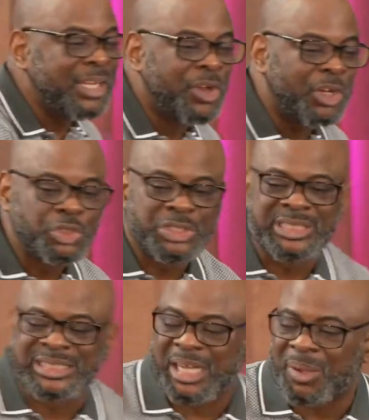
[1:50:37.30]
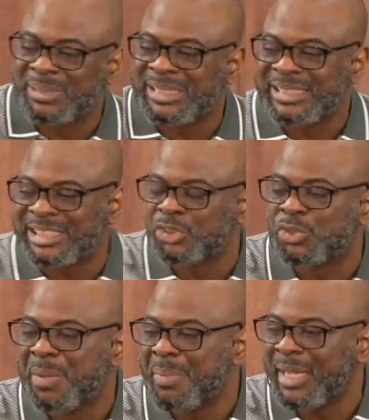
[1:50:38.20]
God uses circumstances to
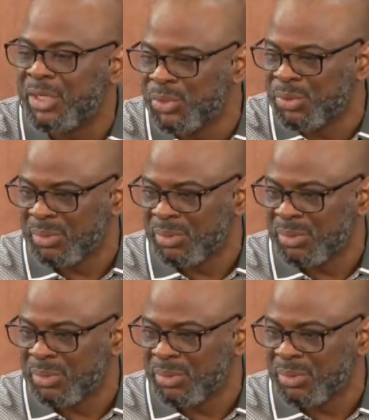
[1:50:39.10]
remind you.